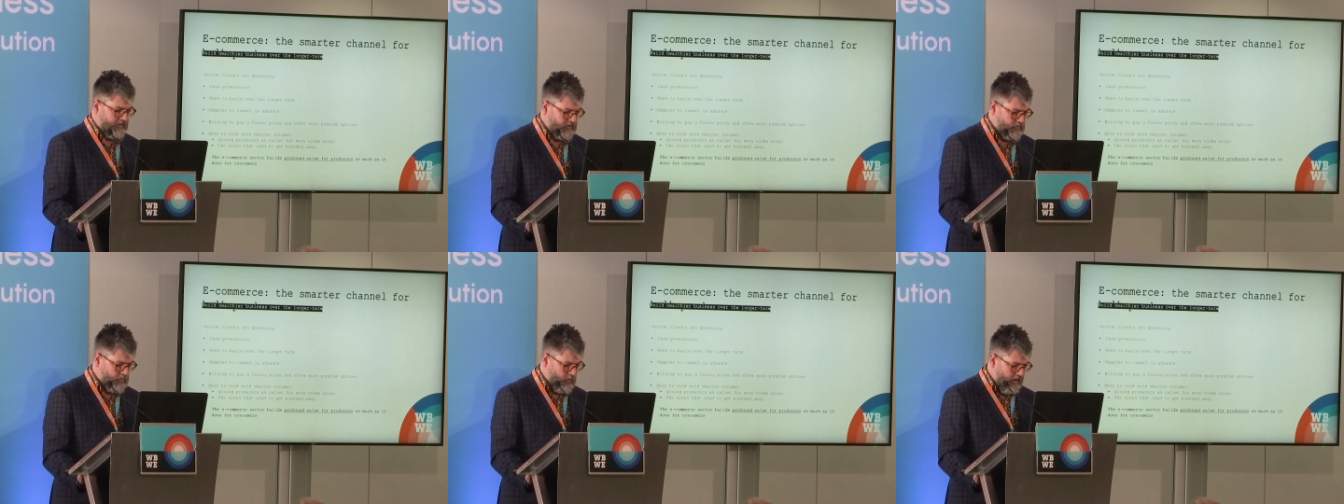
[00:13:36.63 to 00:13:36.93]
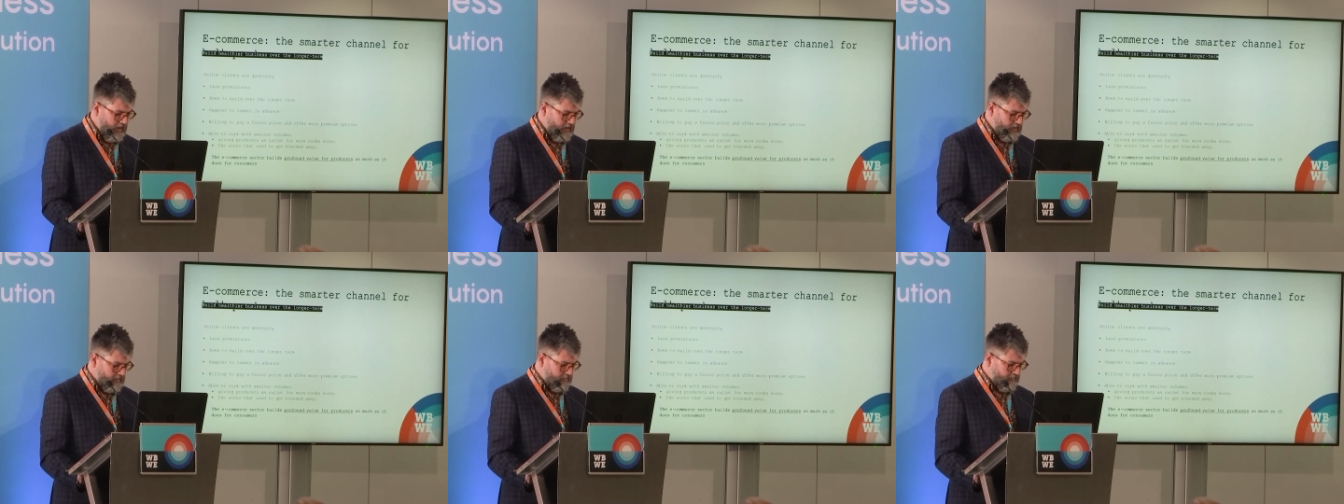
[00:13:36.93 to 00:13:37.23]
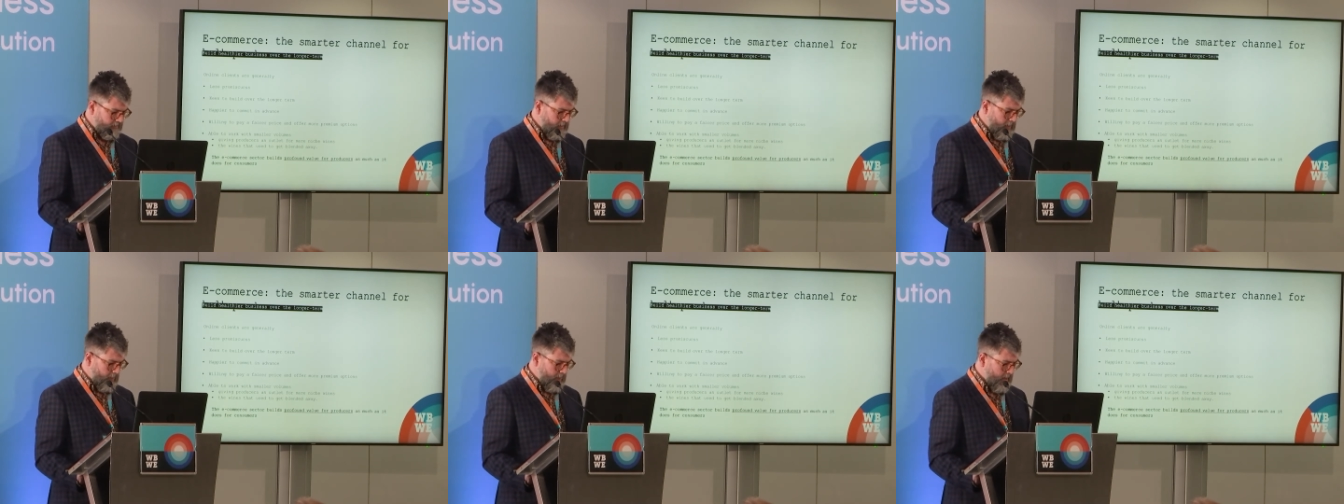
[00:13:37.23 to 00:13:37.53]
as well.
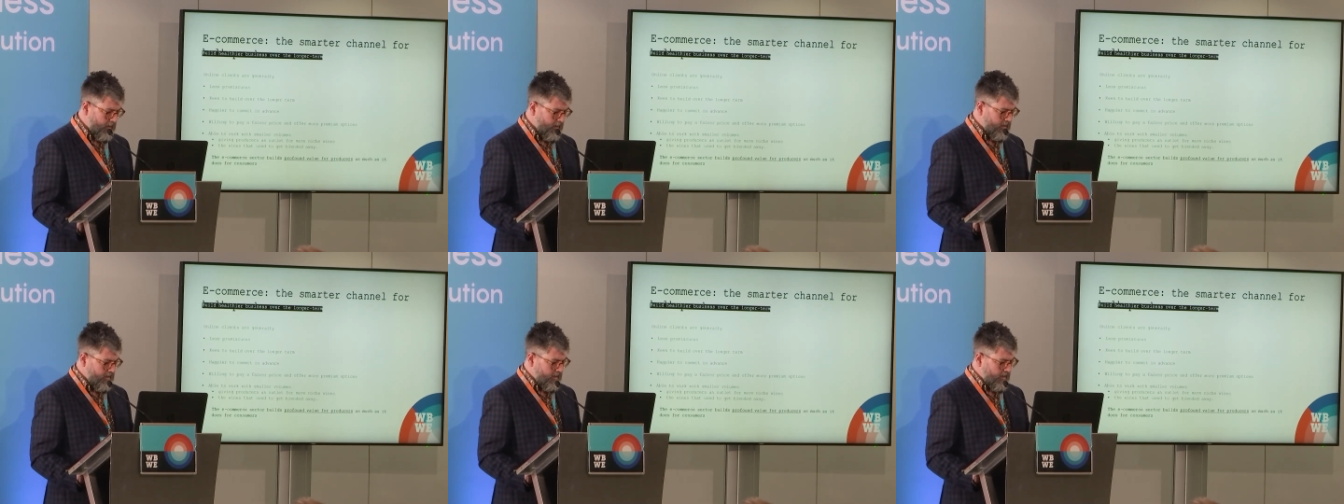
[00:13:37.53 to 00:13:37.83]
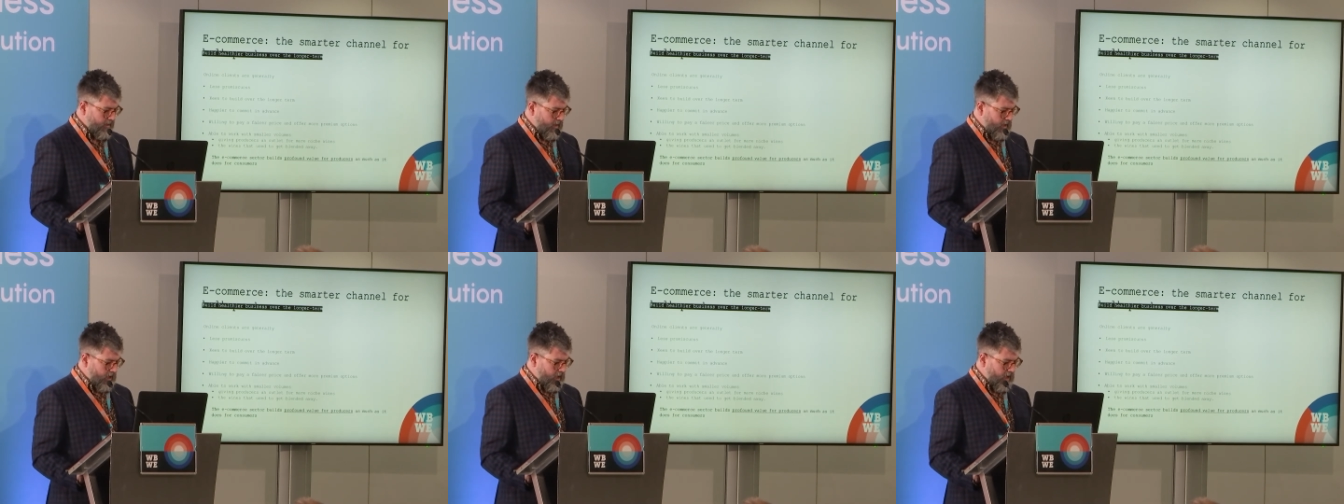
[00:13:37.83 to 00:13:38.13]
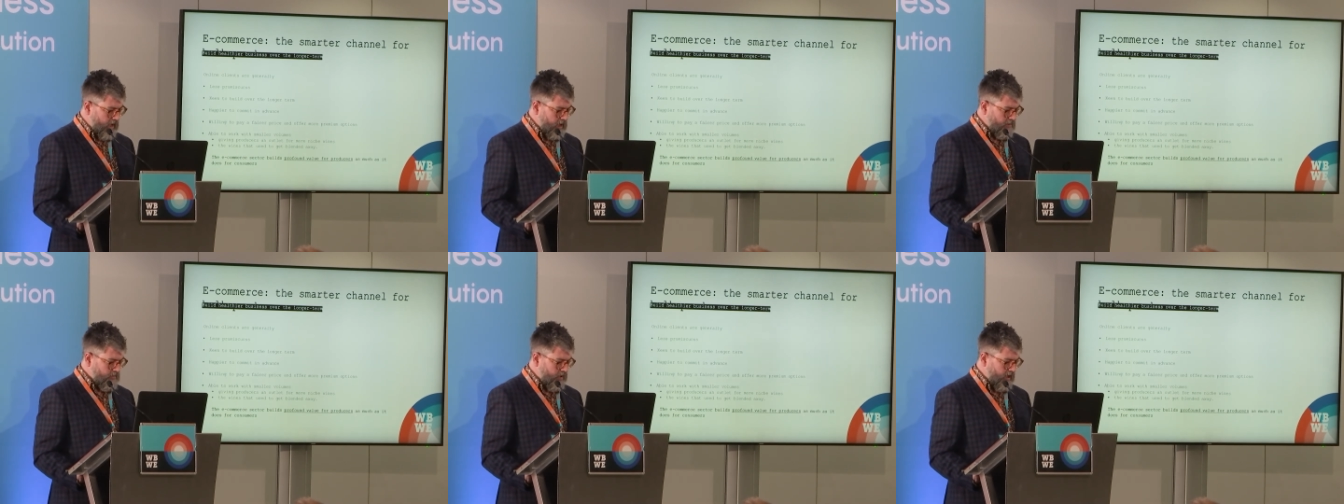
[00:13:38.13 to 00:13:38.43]

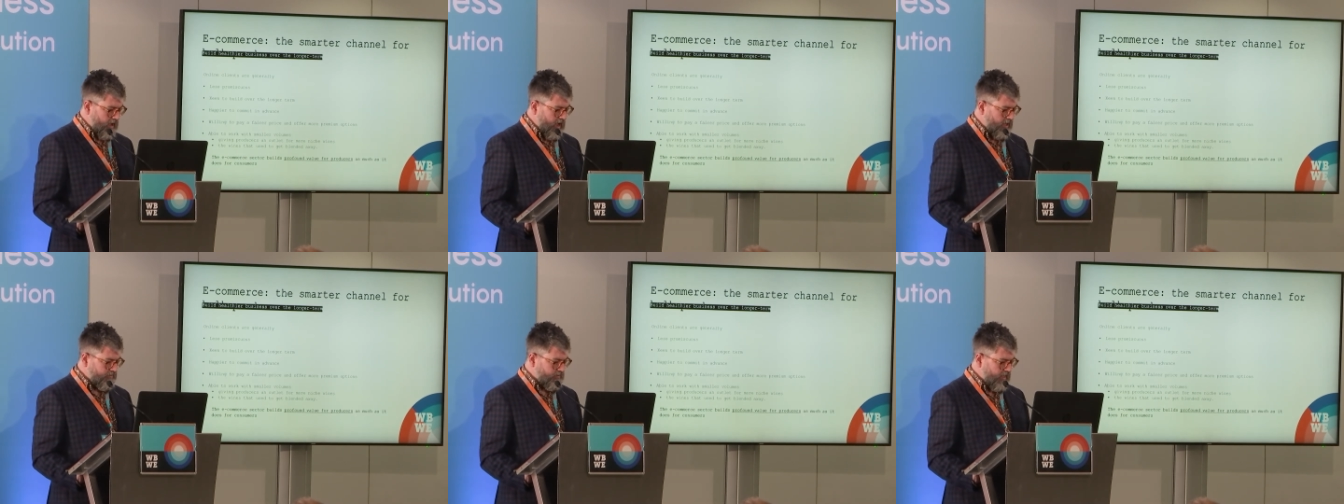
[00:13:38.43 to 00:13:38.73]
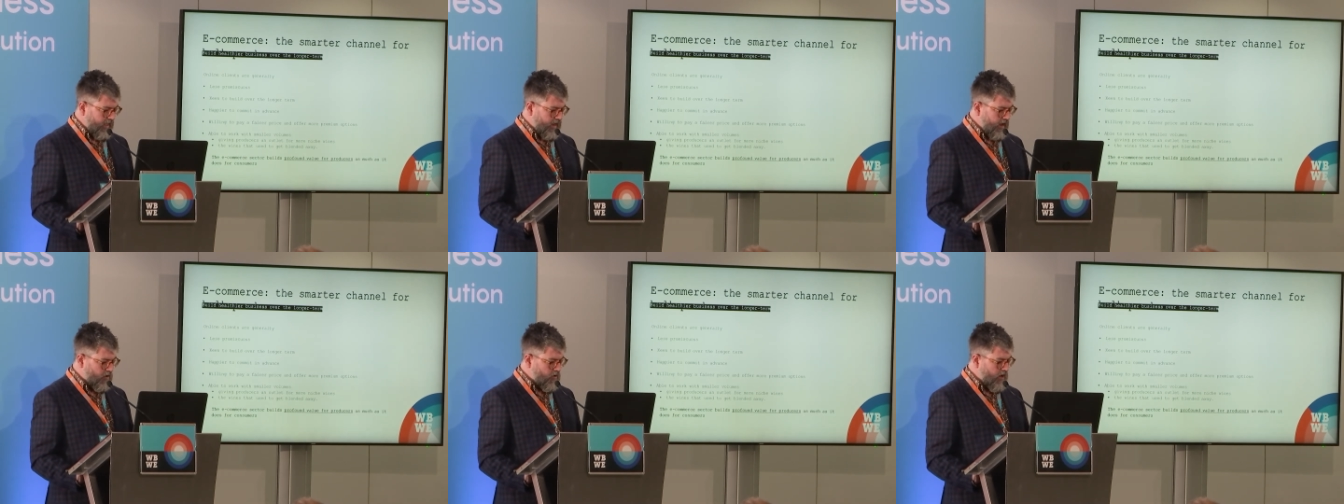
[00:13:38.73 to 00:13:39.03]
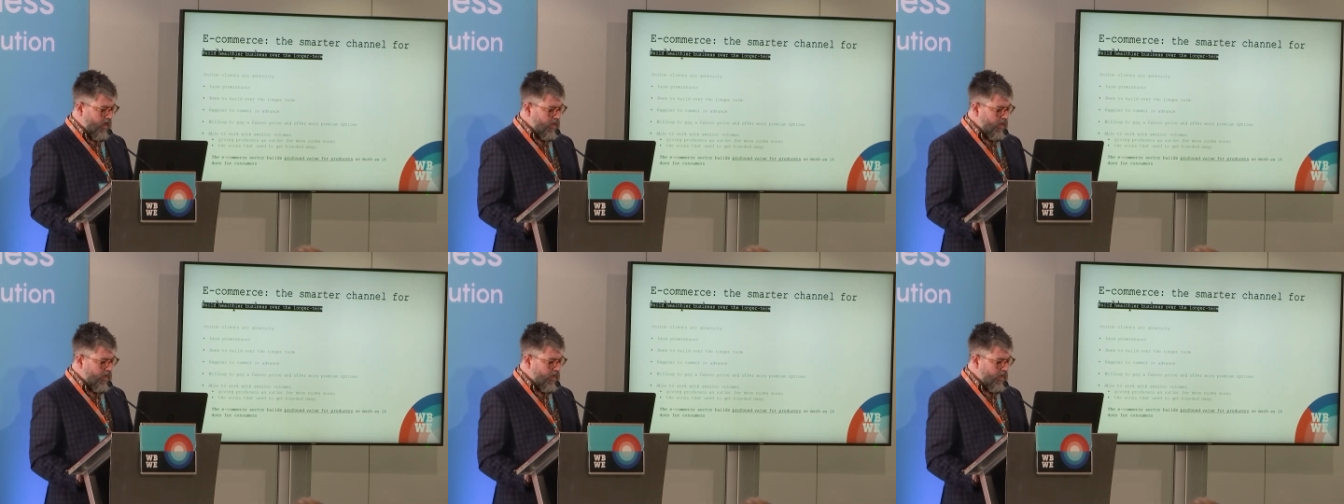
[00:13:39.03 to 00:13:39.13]
Um, and they are